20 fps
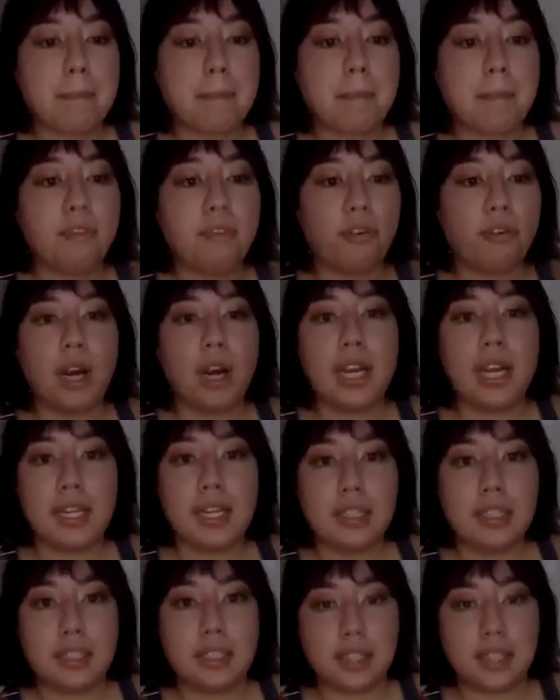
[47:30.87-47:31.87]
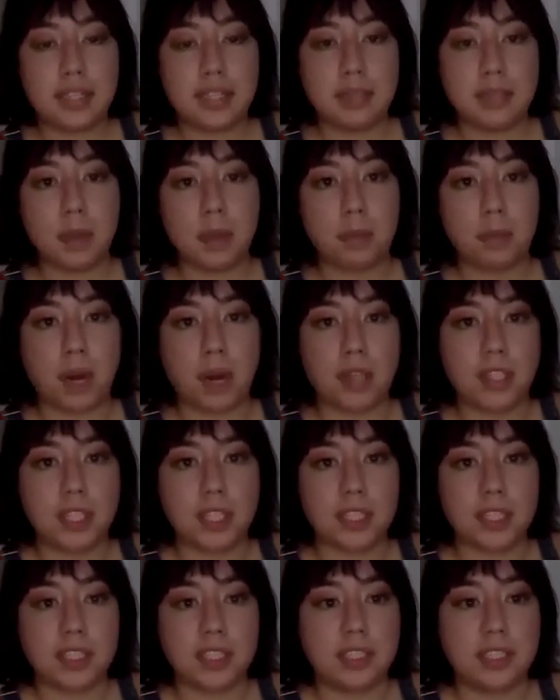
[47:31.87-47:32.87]
before I get into like some other
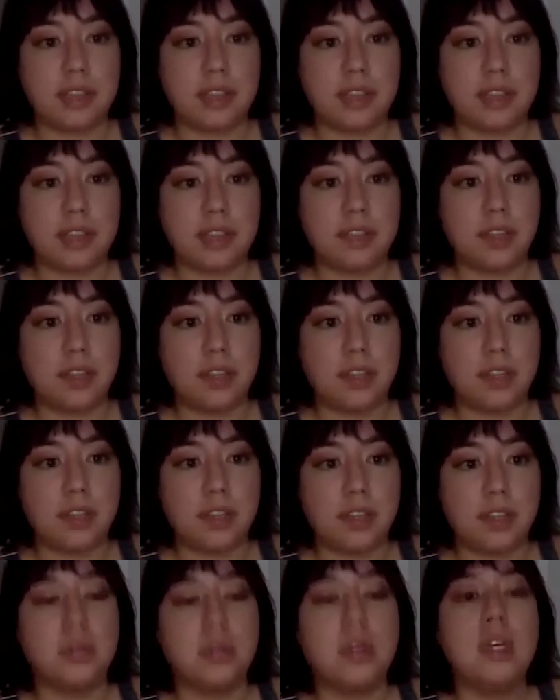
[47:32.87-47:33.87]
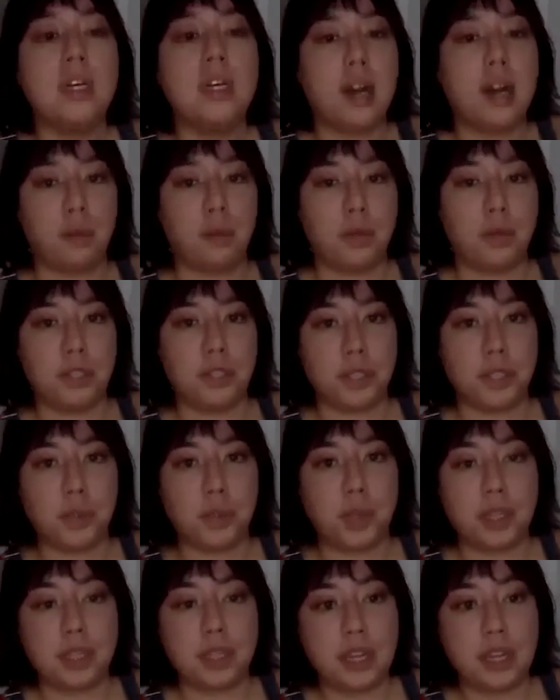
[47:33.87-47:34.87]
projects and stuff that you can do, I will just
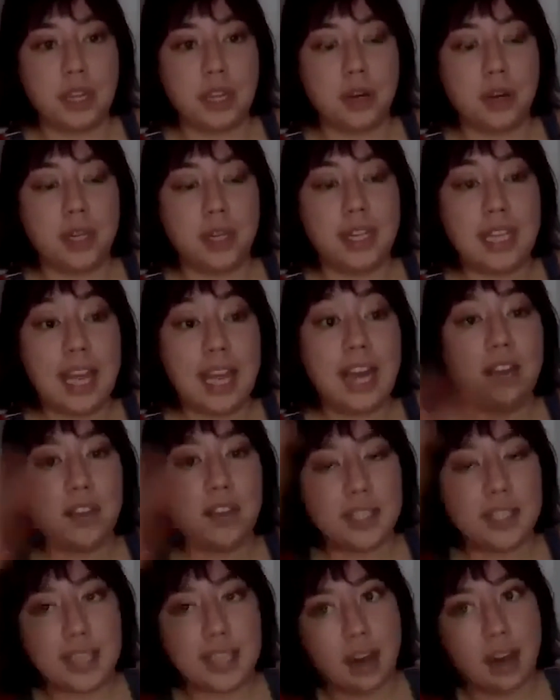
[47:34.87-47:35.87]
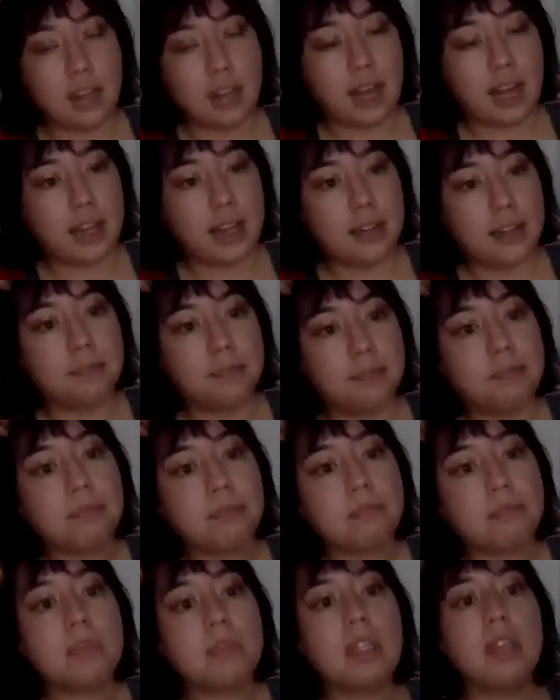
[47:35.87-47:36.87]
quickly note at the end of this outline,
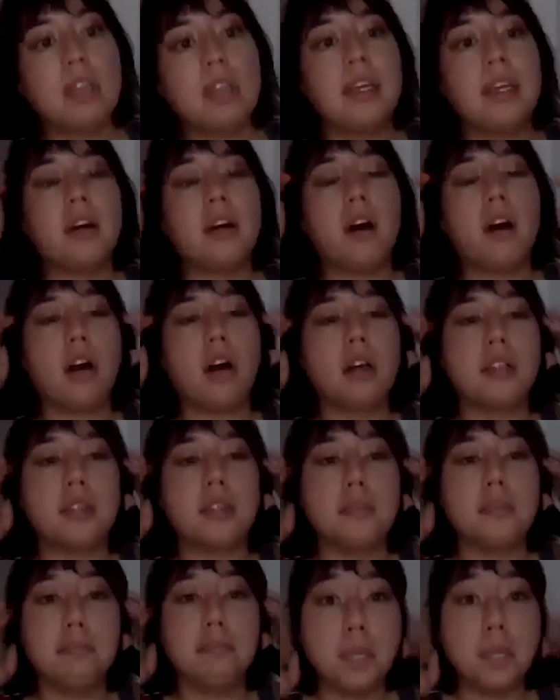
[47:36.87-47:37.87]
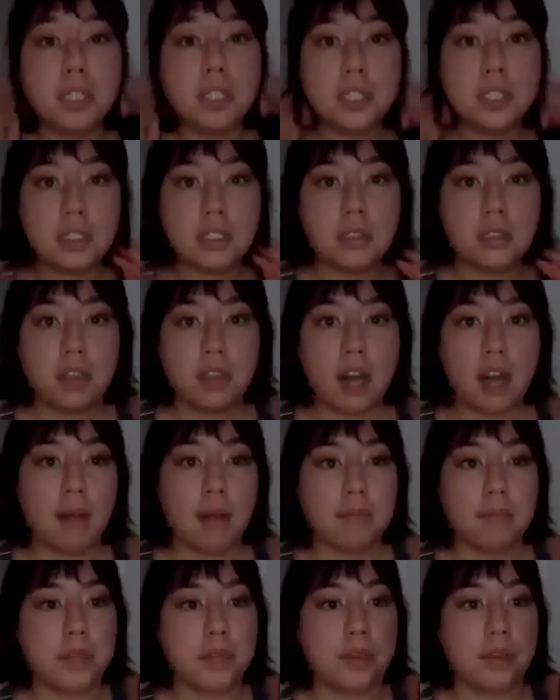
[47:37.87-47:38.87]
there are some books.
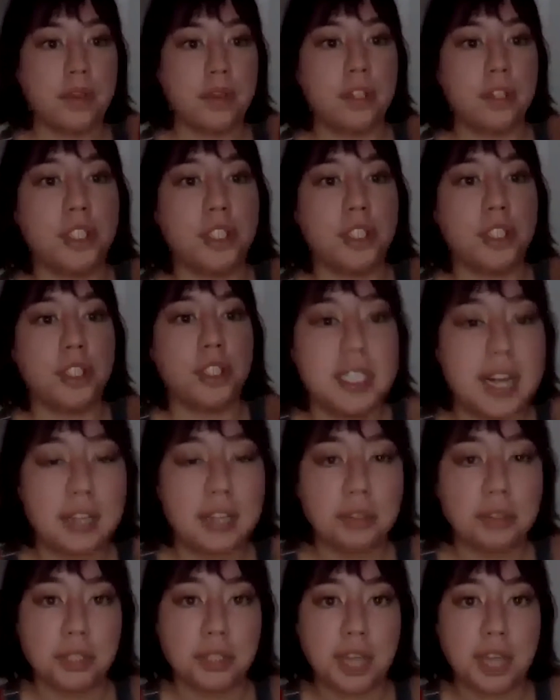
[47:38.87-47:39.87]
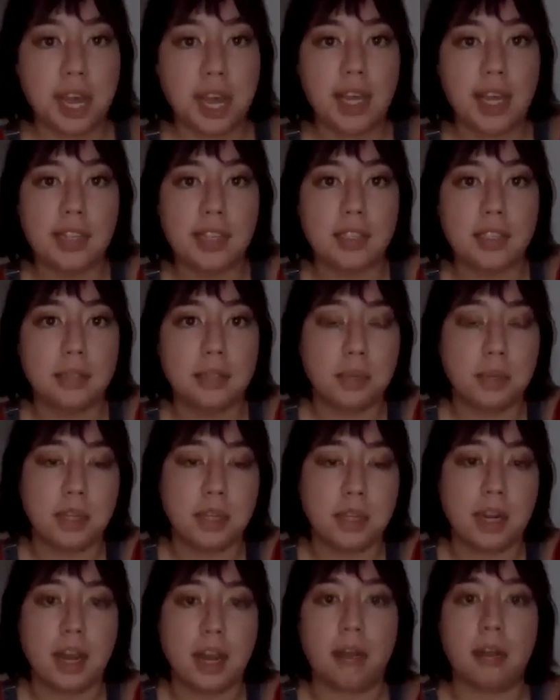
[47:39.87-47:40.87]
So the Journeys in Natural Dyeing is a
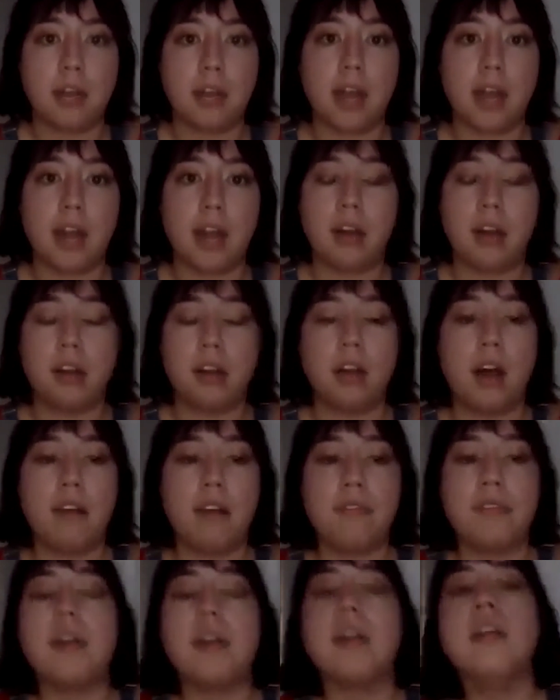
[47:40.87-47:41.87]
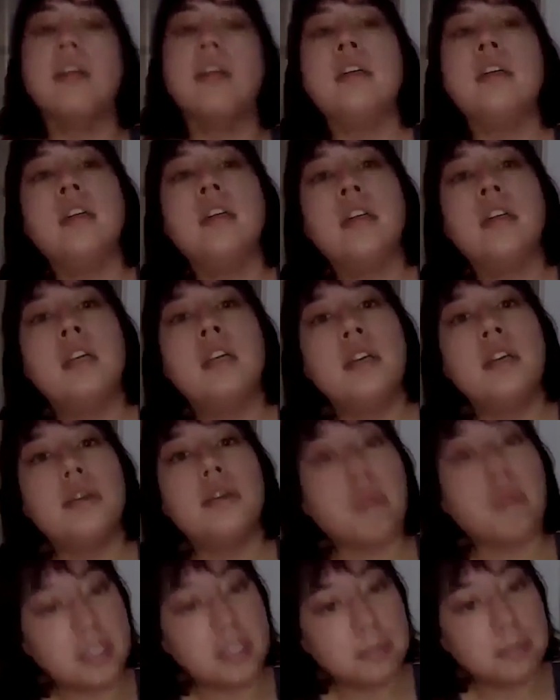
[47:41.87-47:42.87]
book that I relied on a lot for
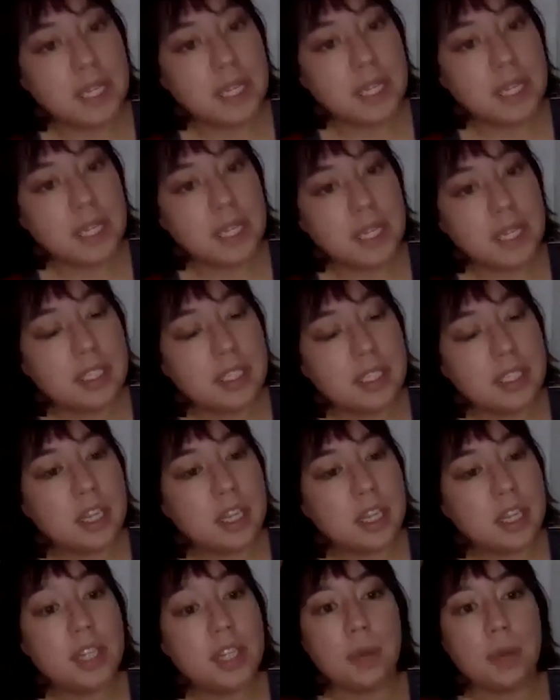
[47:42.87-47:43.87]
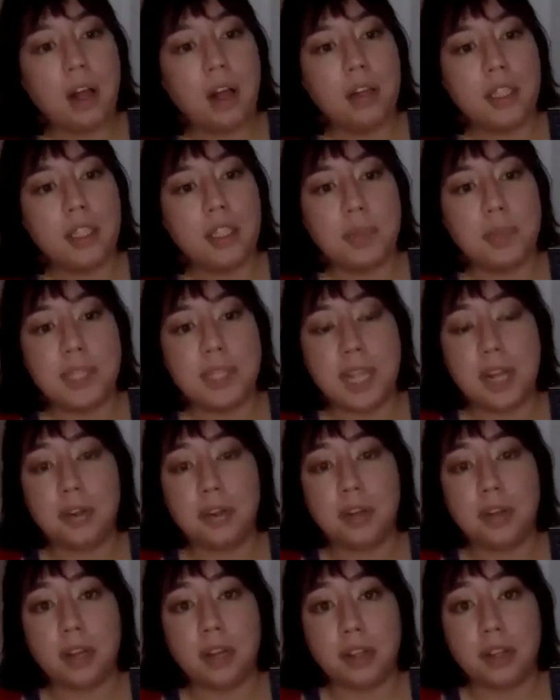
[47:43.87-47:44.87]
recipes and such, as well as
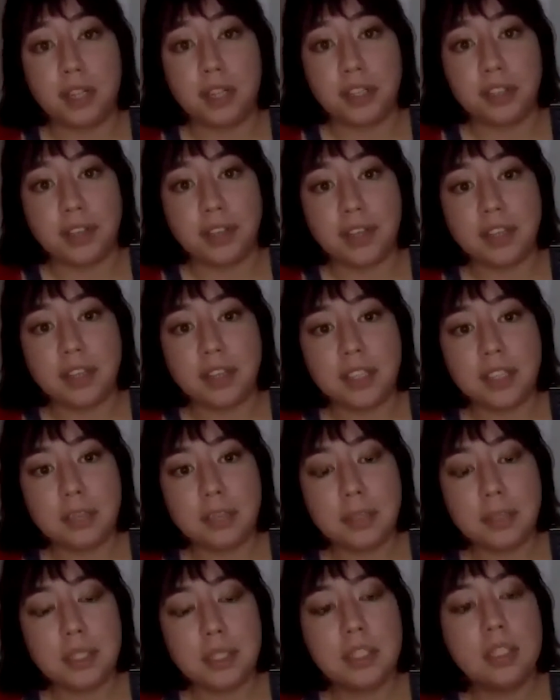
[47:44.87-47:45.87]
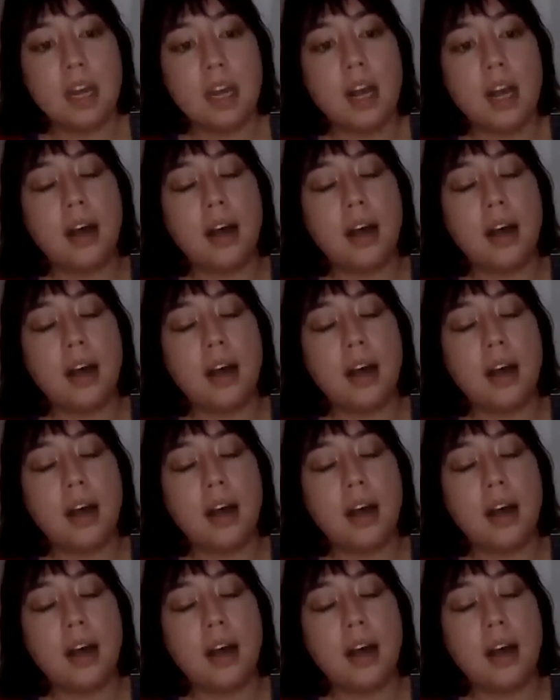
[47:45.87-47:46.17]
Botanical Color at Your Fingertips.